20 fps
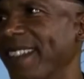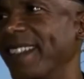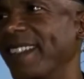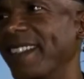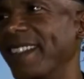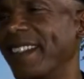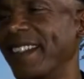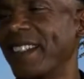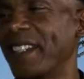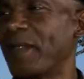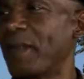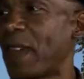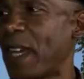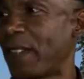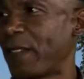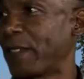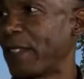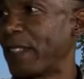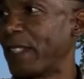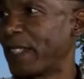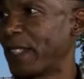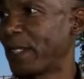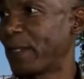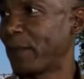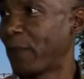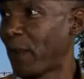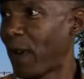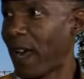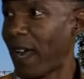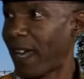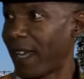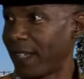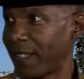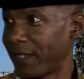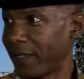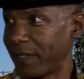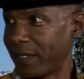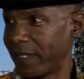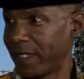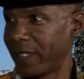The manager looked
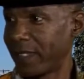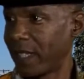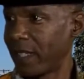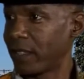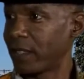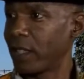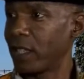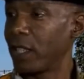surprised when she says,